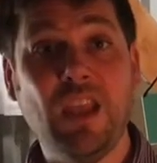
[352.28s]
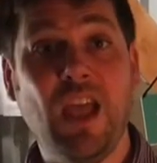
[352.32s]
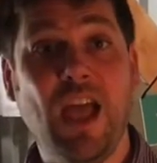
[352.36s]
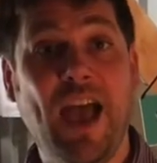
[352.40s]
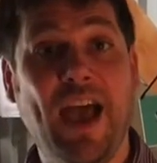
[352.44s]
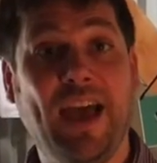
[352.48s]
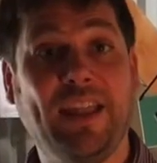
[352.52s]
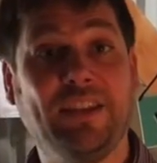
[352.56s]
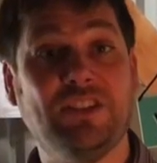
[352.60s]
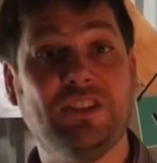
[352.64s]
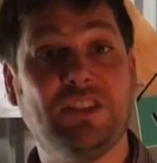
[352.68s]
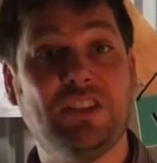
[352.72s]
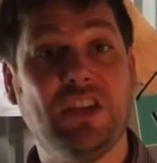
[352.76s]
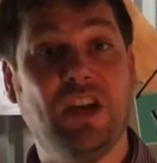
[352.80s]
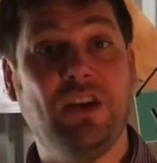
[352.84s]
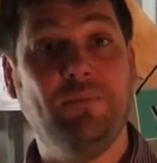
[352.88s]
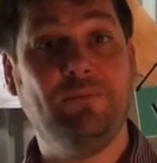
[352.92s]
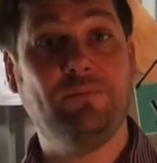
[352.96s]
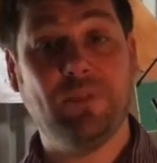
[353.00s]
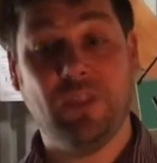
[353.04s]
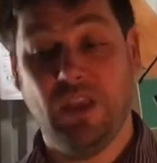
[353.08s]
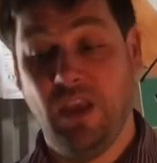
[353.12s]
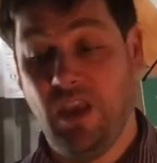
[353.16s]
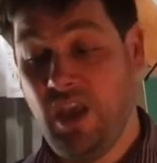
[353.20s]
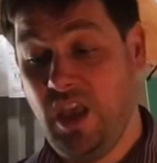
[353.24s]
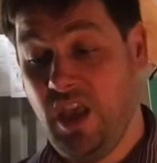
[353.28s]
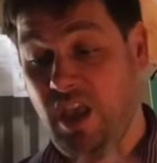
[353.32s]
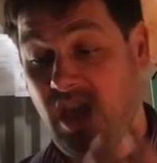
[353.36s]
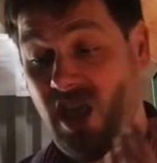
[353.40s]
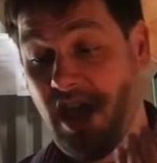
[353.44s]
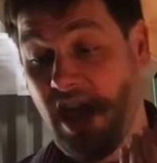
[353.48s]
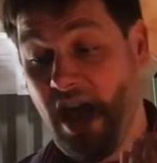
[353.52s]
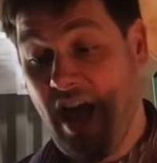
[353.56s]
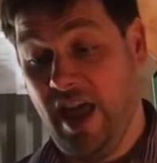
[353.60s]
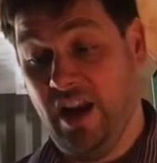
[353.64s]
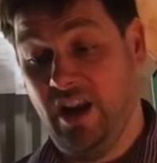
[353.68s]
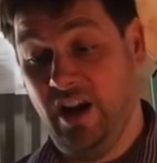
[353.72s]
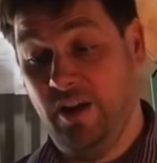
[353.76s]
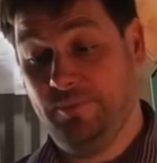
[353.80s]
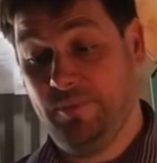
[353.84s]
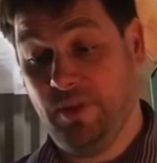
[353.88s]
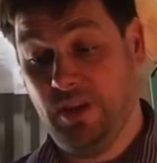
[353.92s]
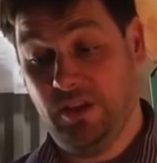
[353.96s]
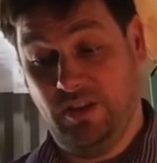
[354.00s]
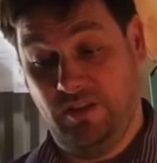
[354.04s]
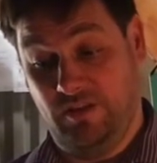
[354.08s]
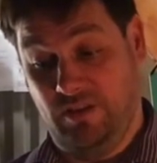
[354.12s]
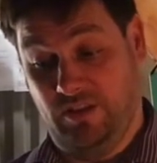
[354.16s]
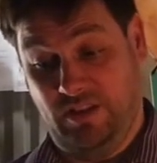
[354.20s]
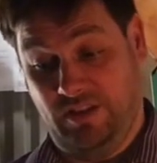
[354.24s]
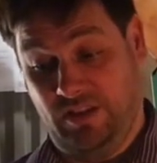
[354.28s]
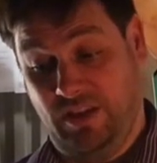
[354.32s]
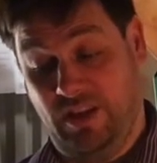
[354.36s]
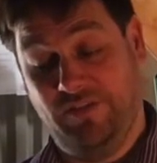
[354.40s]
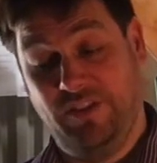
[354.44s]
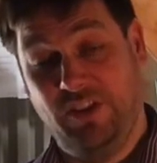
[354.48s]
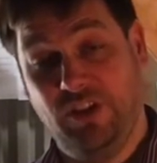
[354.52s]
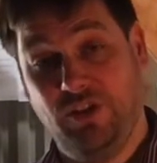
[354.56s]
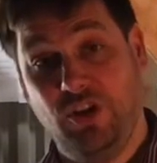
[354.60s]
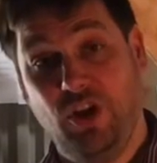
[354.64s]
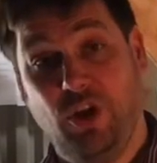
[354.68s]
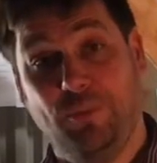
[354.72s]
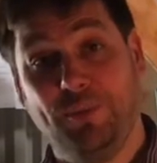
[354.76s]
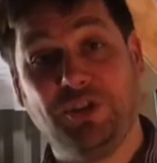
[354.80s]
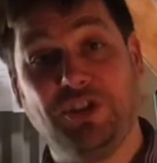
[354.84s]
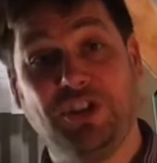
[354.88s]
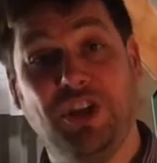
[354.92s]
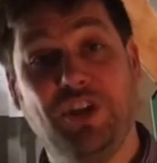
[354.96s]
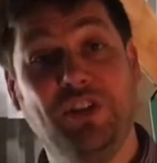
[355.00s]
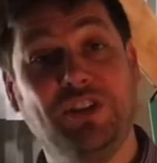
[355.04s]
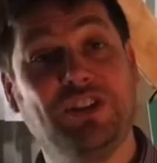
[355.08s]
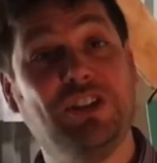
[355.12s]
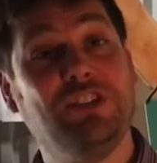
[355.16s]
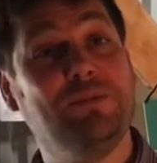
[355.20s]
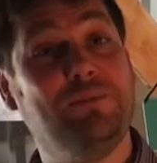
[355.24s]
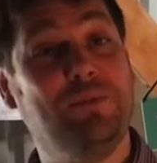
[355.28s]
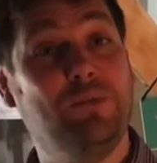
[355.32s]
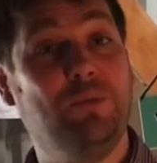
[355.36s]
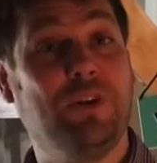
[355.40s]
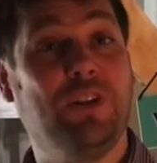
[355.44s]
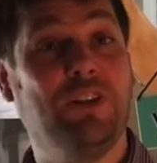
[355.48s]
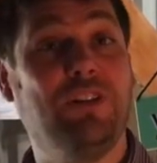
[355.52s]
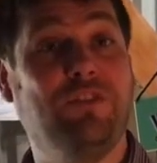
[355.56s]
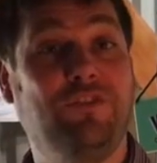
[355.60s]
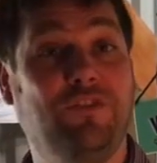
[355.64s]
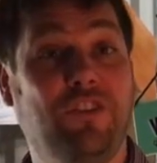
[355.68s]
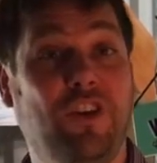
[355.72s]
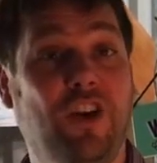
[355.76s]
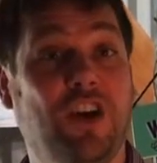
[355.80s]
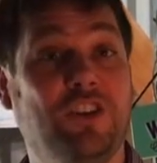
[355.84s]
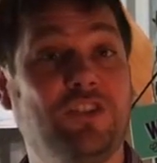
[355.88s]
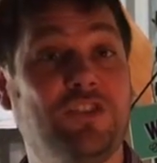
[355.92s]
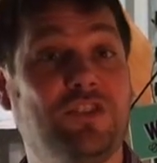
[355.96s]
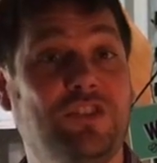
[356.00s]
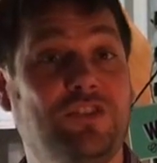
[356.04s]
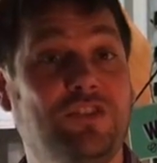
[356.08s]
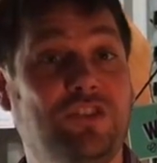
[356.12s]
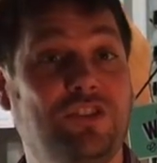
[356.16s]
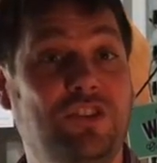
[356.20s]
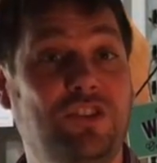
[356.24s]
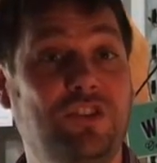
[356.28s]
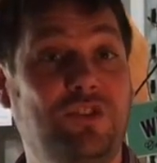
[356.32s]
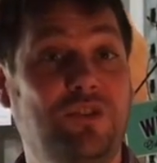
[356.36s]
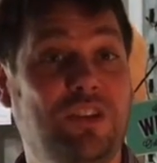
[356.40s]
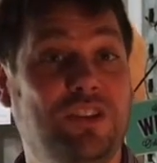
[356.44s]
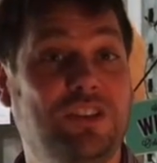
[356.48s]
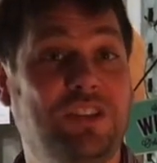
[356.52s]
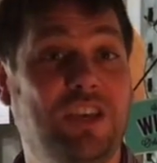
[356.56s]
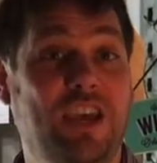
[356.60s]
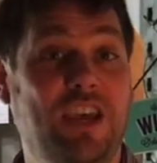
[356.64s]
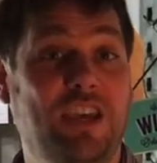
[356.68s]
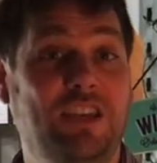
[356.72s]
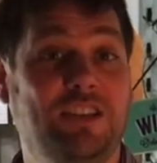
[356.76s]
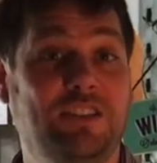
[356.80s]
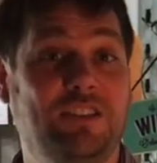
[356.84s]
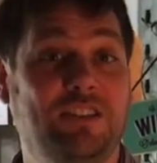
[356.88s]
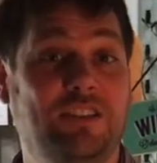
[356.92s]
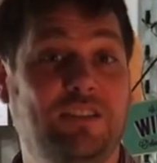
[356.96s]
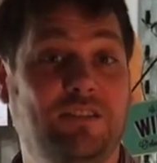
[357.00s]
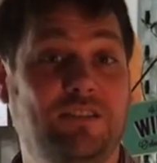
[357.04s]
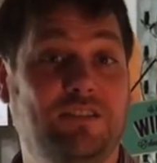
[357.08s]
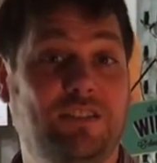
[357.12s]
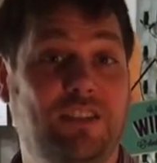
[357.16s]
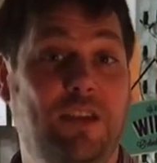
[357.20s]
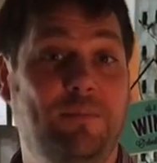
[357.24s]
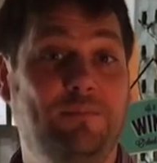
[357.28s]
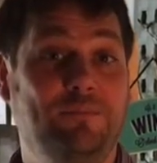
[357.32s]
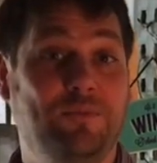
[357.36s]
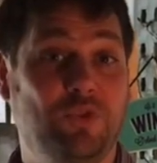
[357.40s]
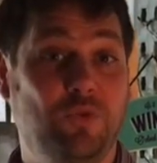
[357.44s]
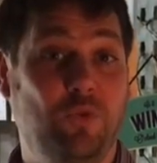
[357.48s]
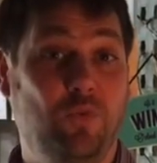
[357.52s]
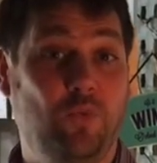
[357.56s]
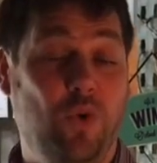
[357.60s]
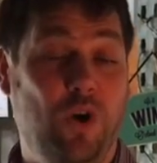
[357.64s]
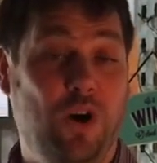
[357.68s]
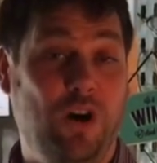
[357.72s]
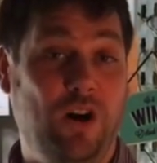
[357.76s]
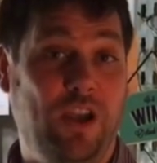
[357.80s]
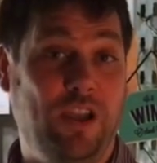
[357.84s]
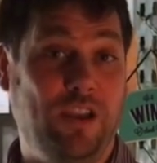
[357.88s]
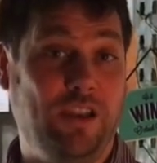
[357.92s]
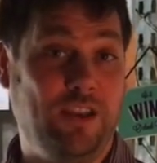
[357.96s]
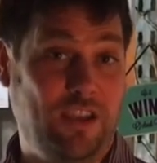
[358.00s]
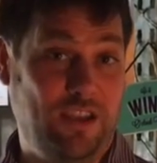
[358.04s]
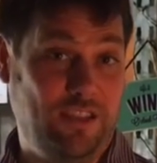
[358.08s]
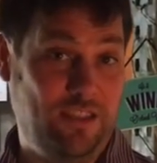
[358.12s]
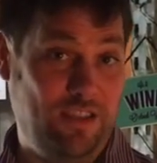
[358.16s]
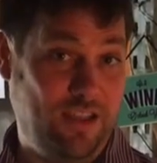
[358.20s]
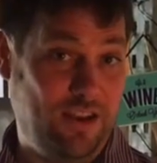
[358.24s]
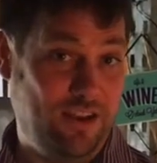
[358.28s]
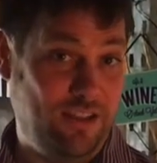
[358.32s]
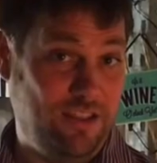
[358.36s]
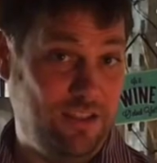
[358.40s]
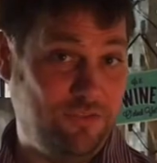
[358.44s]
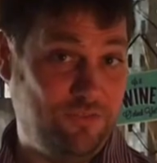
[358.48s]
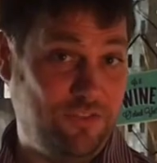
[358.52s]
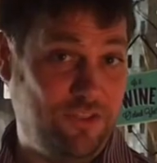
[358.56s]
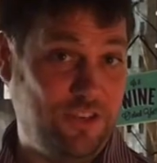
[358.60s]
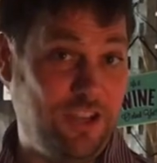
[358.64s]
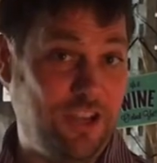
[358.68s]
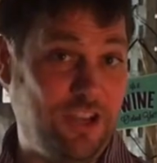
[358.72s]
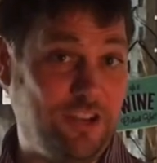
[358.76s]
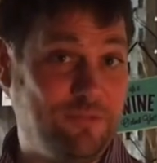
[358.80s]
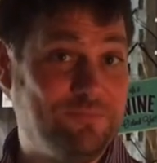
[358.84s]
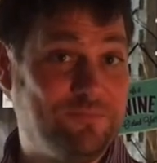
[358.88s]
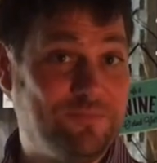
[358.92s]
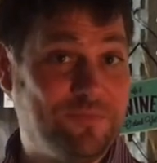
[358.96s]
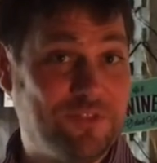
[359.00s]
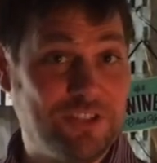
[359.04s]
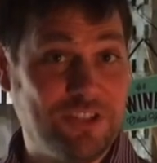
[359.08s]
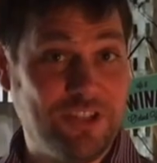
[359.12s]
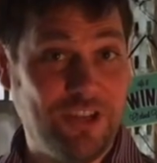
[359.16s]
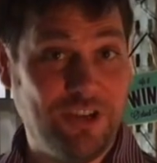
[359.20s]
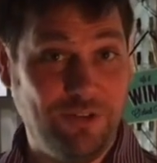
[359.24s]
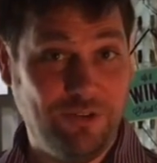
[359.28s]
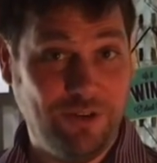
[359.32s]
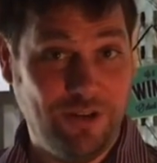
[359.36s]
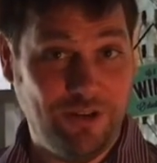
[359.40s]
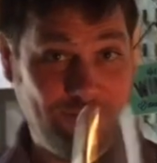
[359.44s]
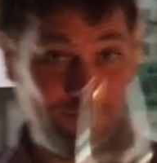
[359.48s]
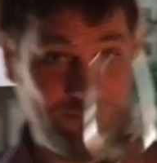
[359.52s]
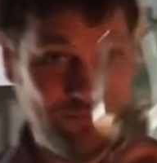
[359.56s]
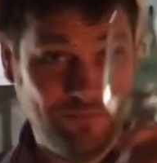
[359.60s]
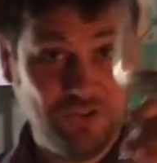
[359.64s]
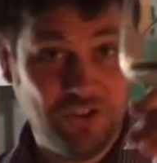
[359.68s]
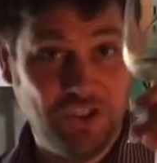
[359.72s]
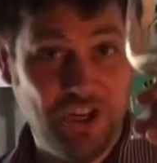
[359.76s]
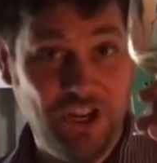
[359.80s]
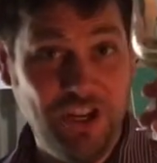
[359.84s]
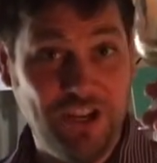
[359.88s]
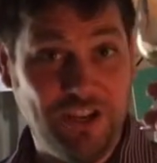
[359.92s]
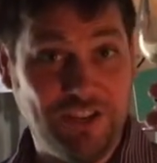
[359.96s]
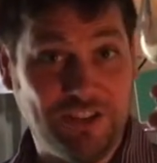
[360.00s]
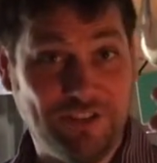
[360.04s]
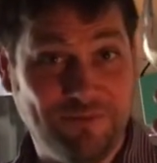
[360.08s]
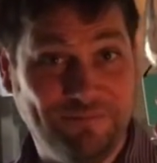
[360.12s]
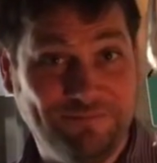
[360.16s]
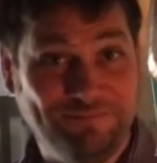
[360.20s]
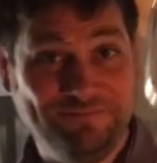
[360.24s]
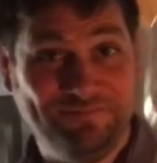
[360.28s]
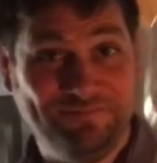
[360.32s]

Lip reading: and I'm giving you the opportunity to be one of the first to taste Tim's wine at the end of this video. So cheers.